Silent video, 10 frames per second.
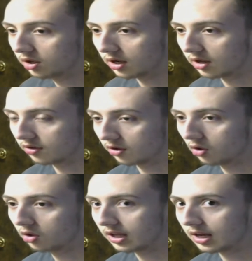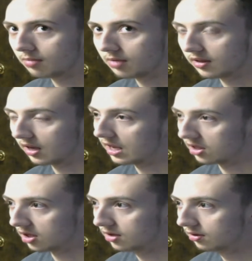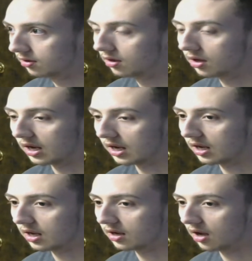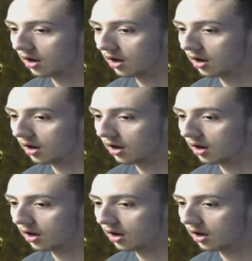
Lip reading: It's a girl named Takachi, and